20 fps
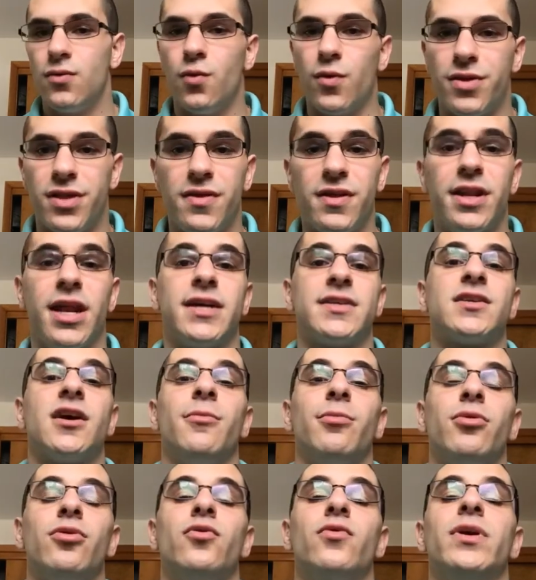within the next
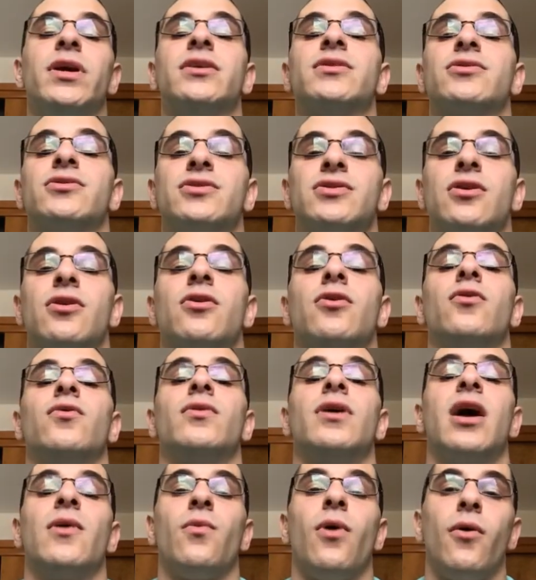couple of weeks or
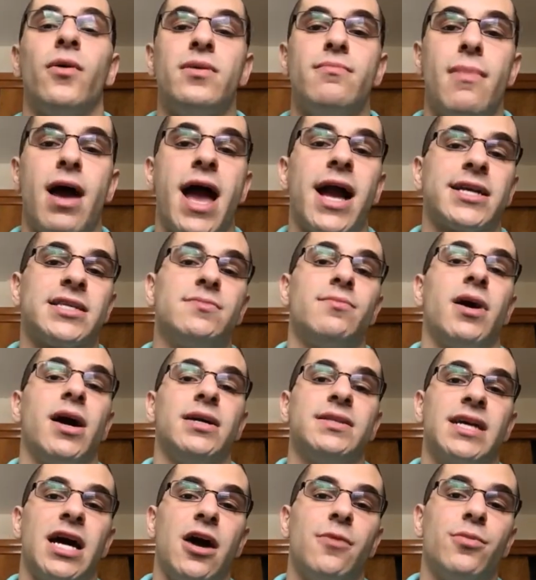so, and while we
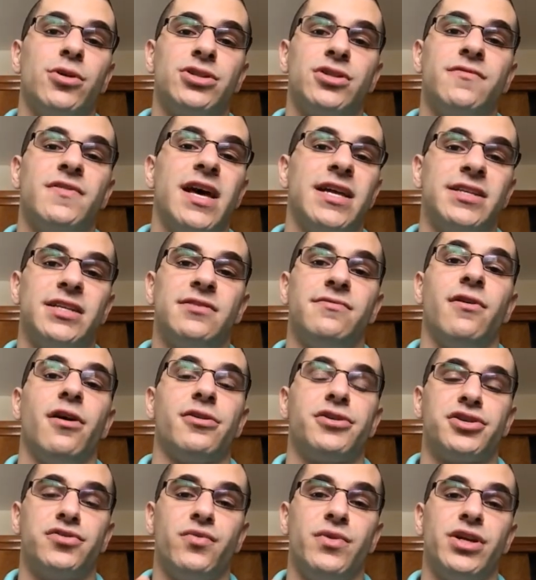maximize how much of that
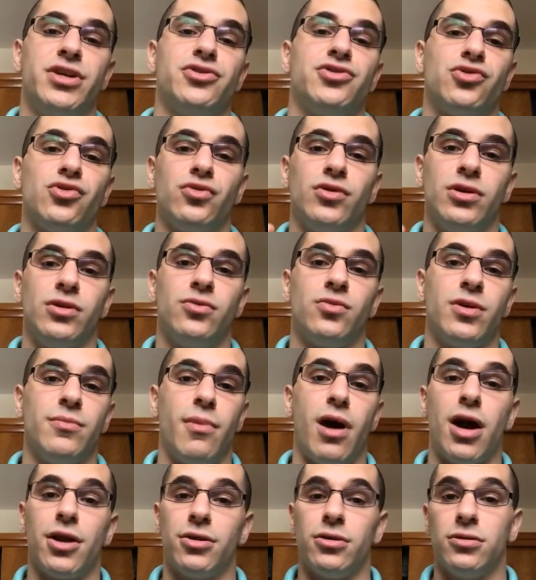dysfunction we can truly
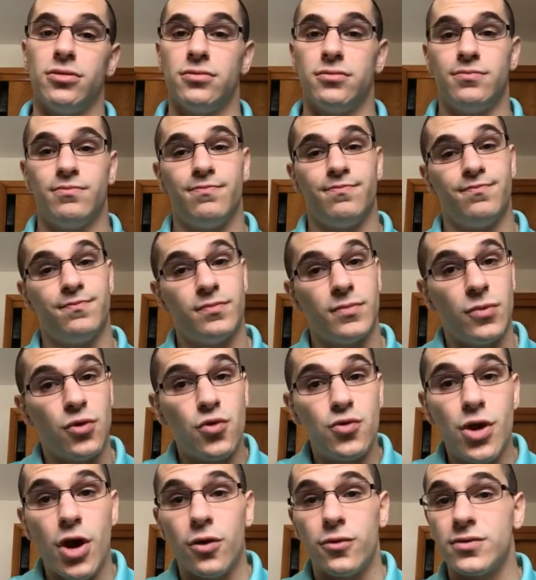remodel.
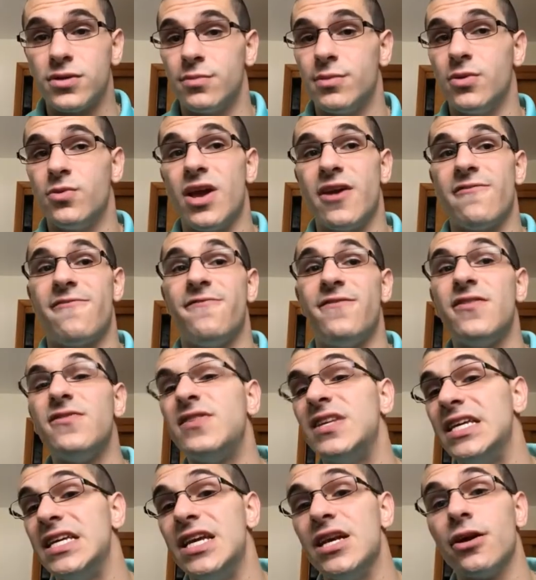Who knows? I mean, we have
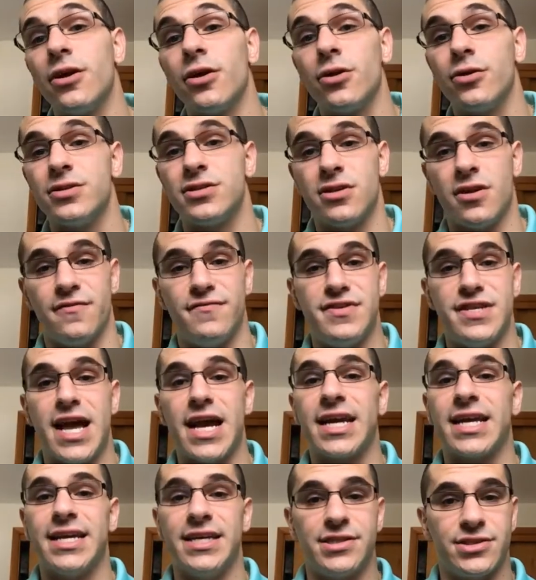50 years of
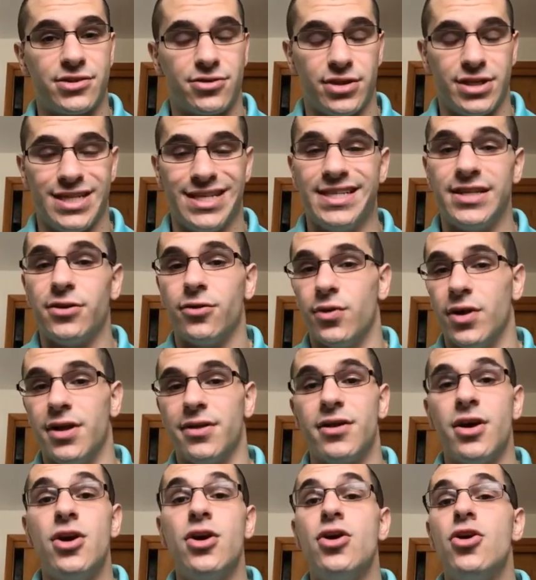neck history to deal
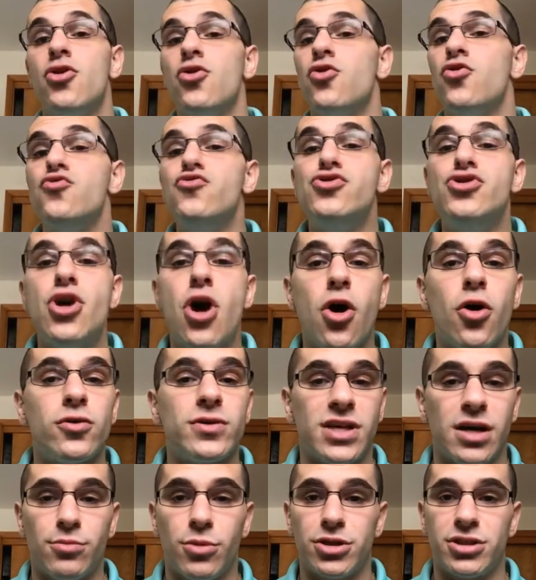with. Who
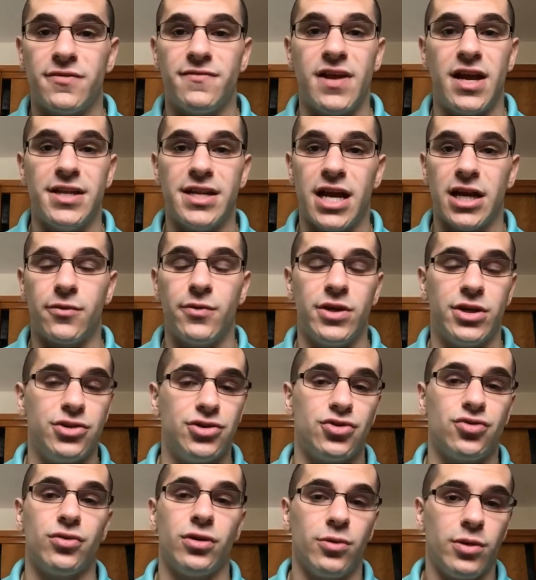knows how much of that neck we
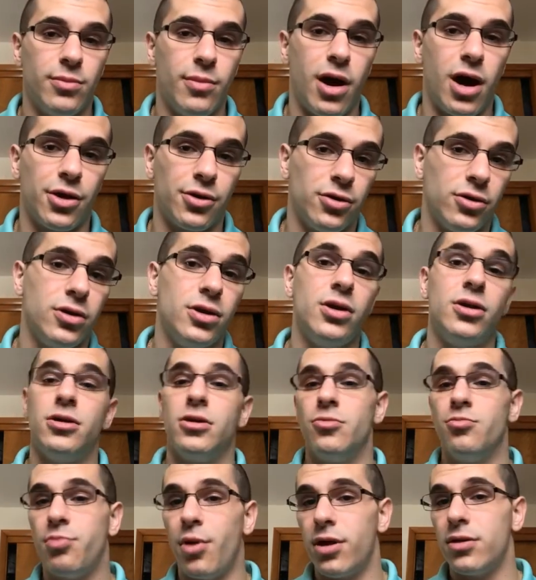can truly remodel?
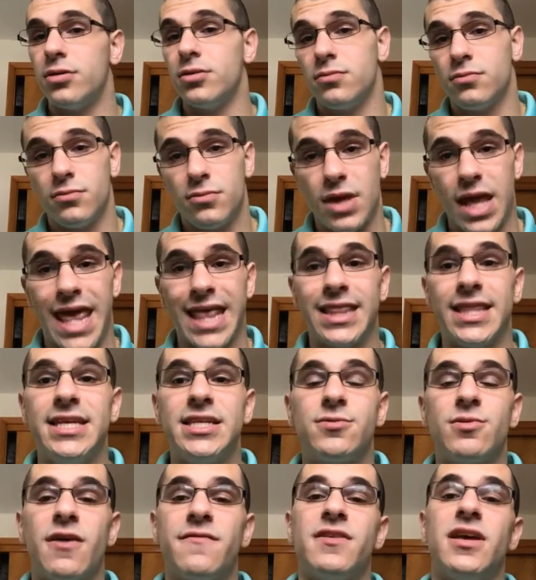But at
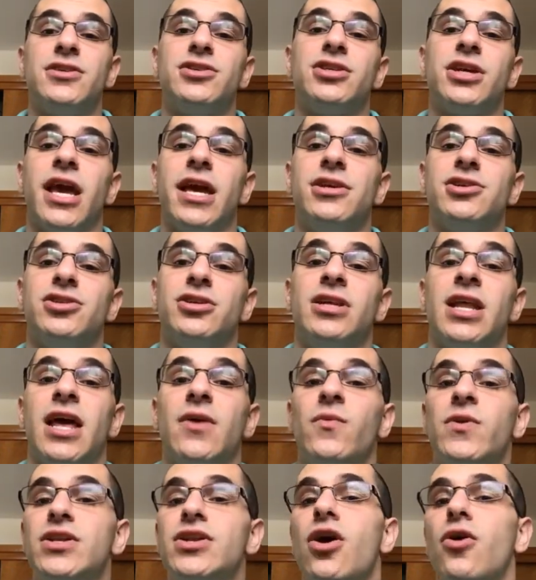least we have the education,
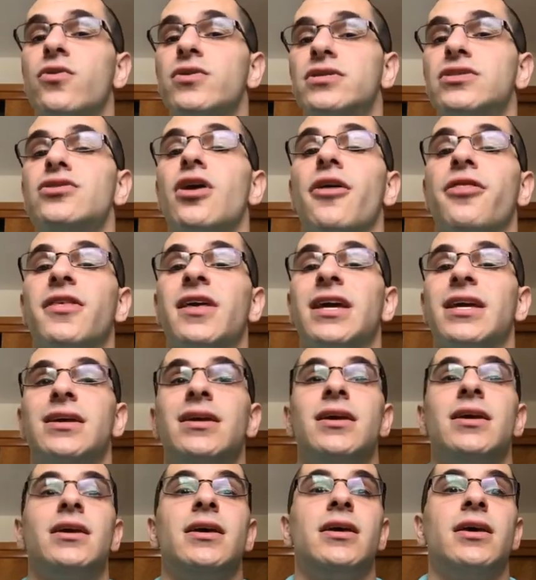and we know it's
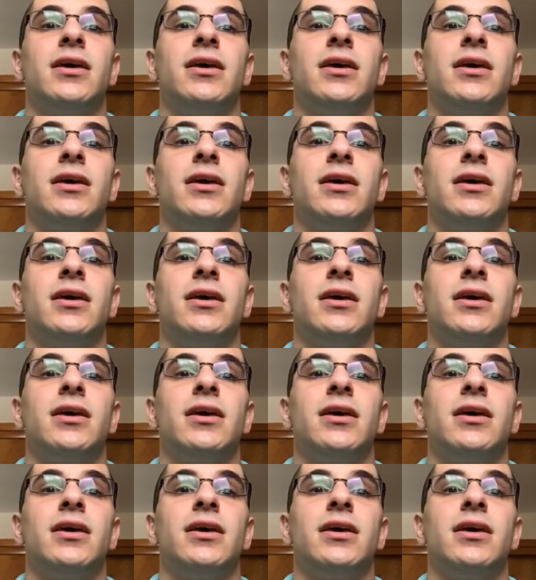nothing